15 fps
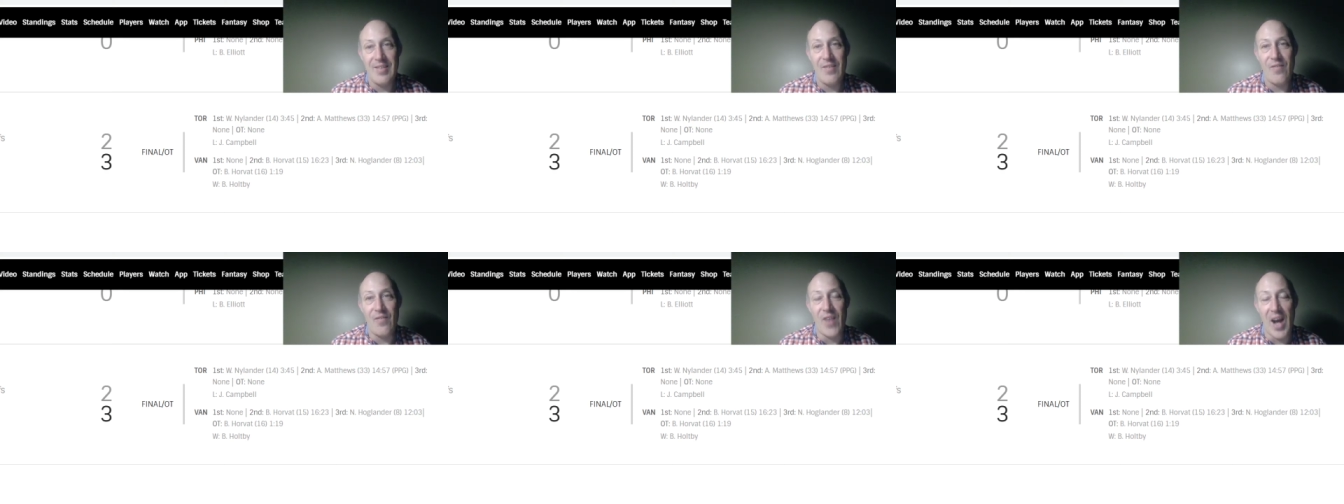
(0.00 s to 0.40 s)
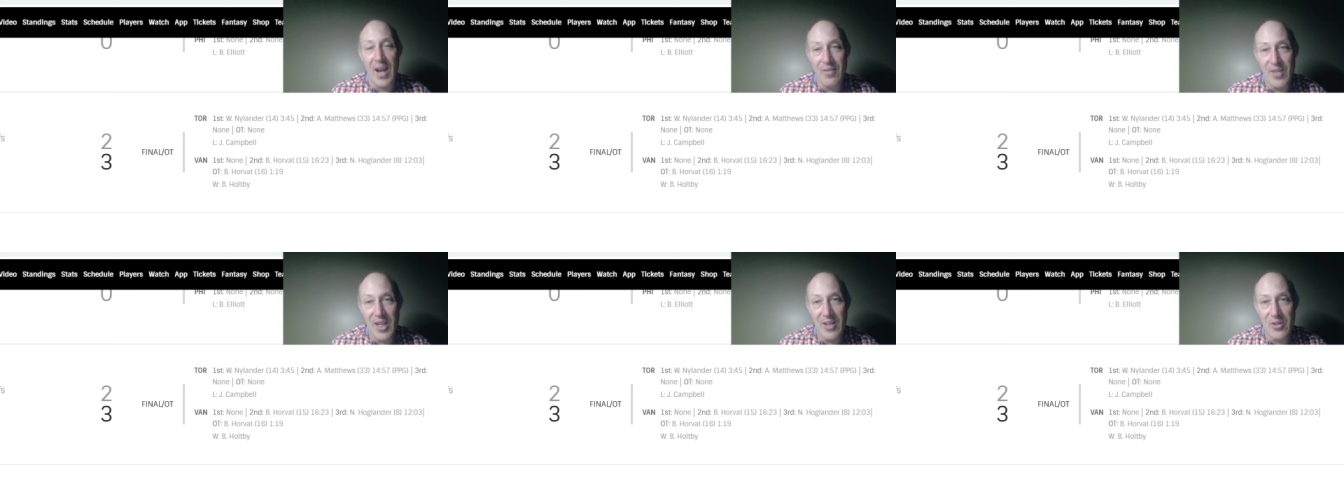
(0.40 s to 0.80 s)
5
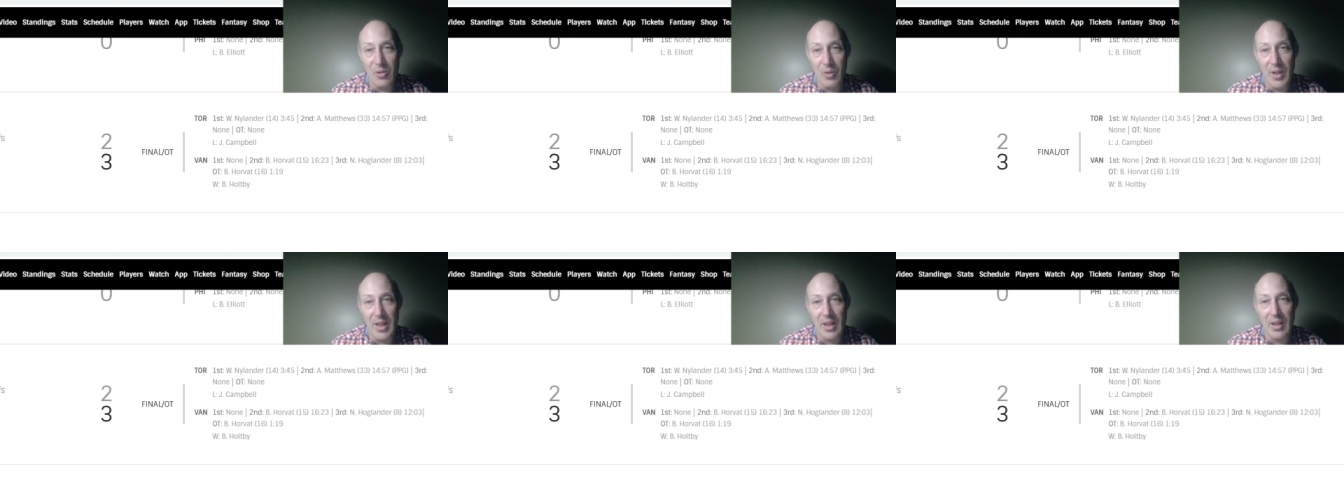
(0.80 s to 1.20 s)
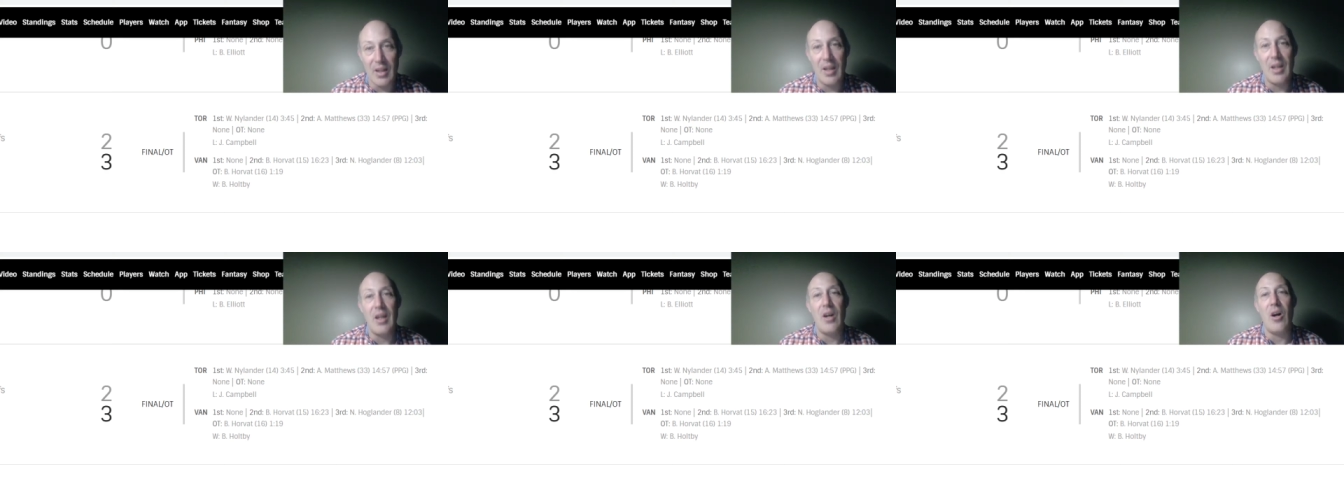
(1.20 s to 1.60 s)
days a week.
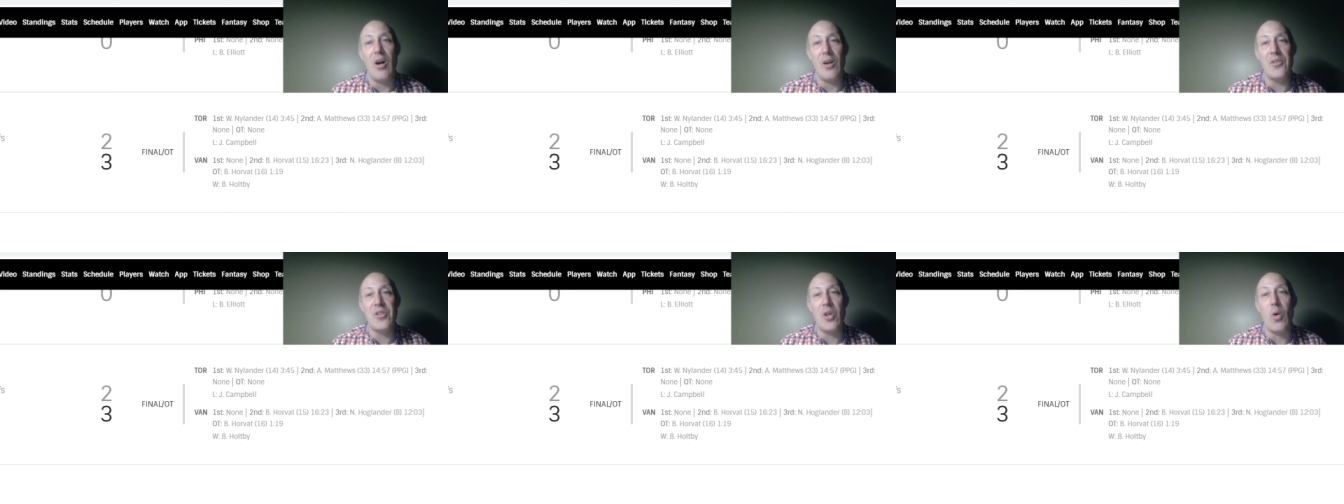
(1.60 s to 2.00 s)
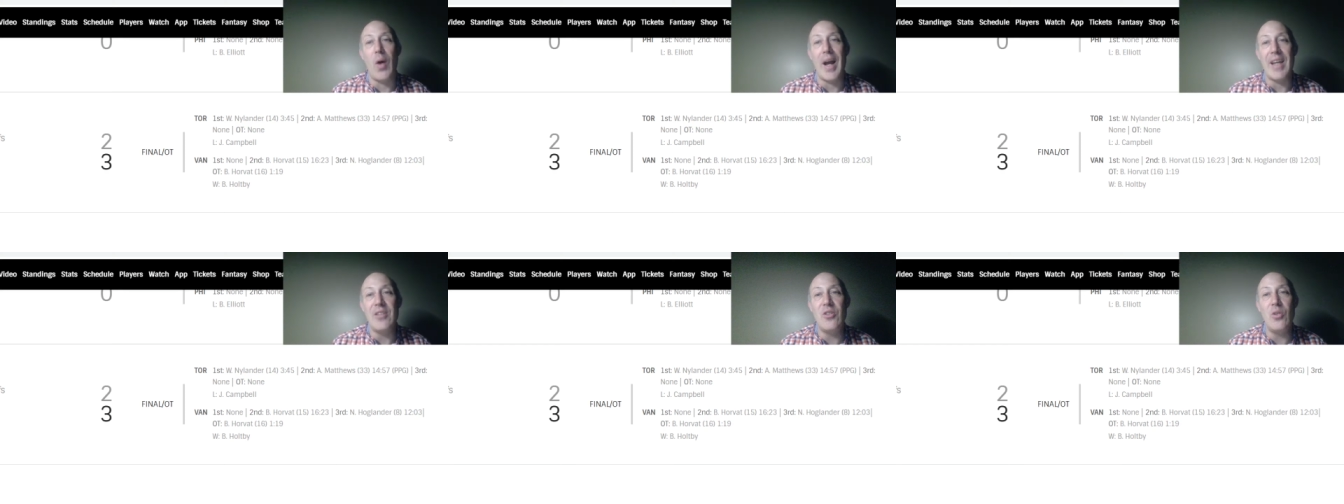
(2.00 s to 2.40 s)
Also,
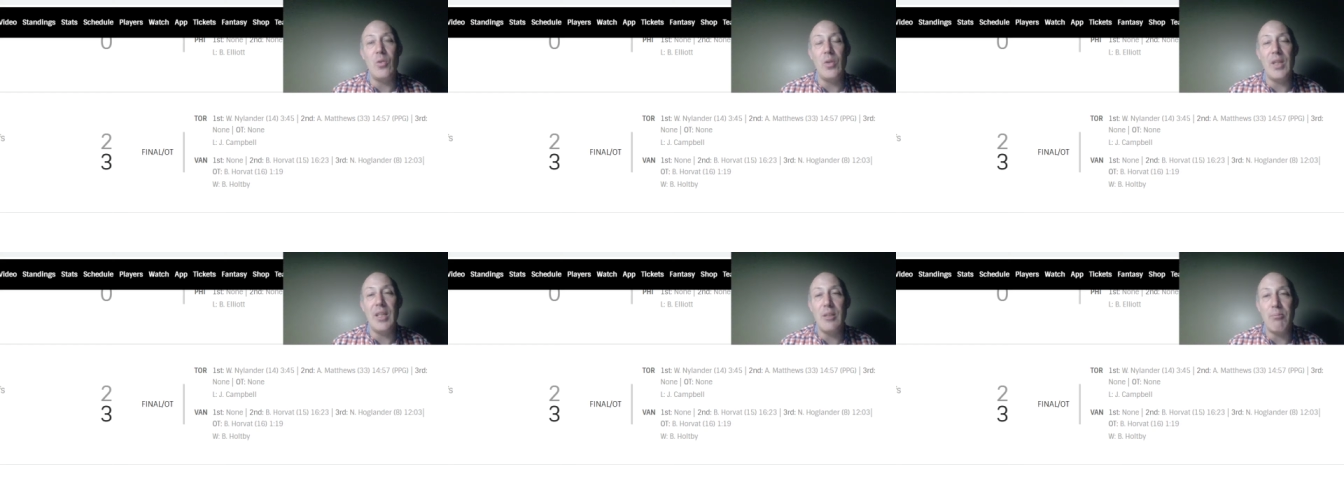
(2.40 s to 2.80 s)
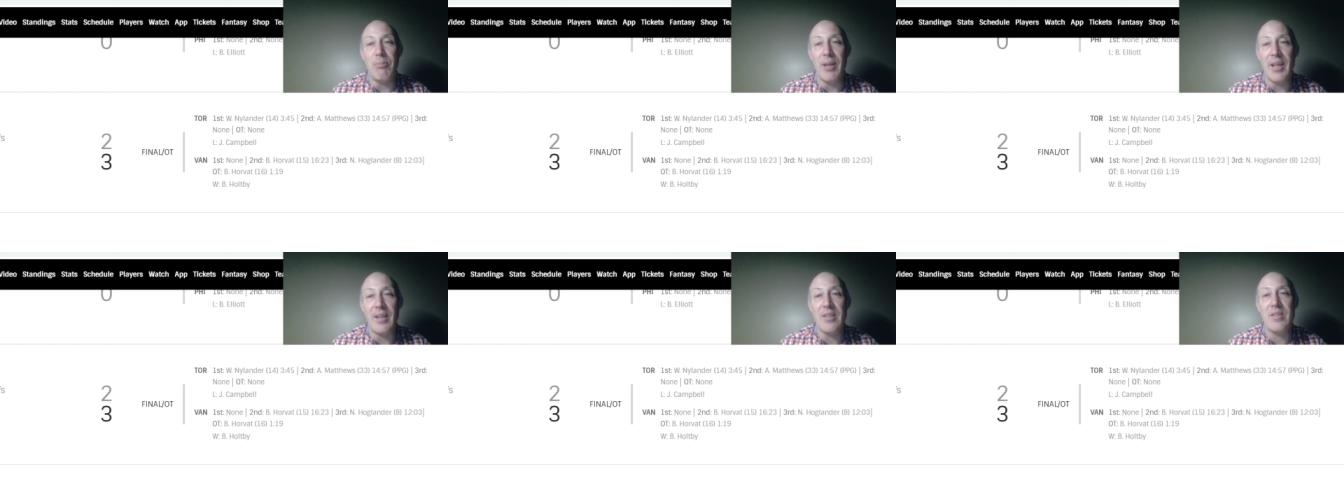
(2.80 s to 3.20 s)
I do these
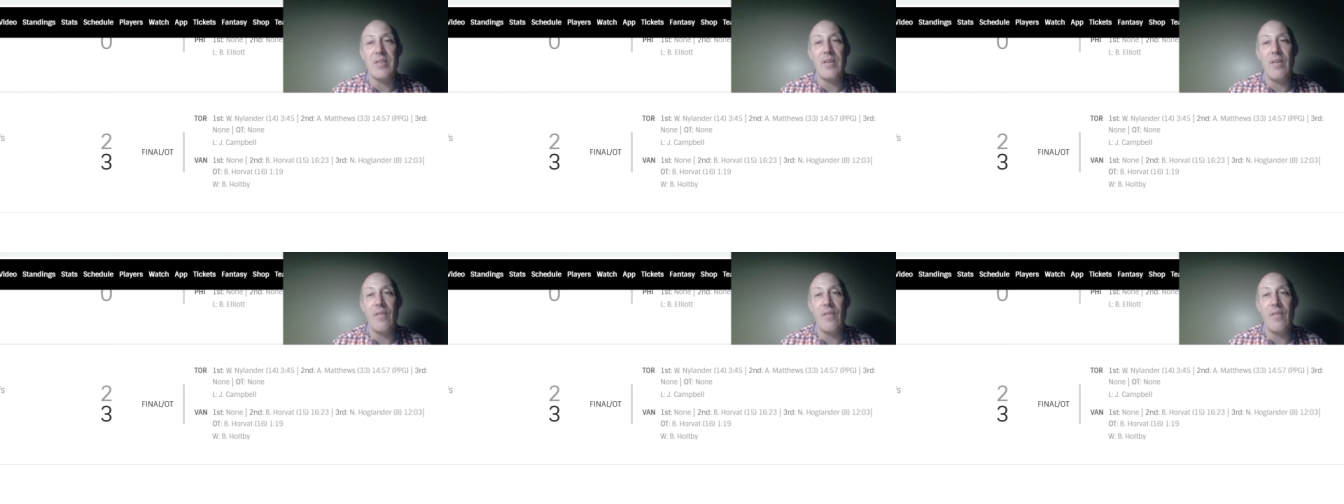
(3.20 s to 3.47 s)
picks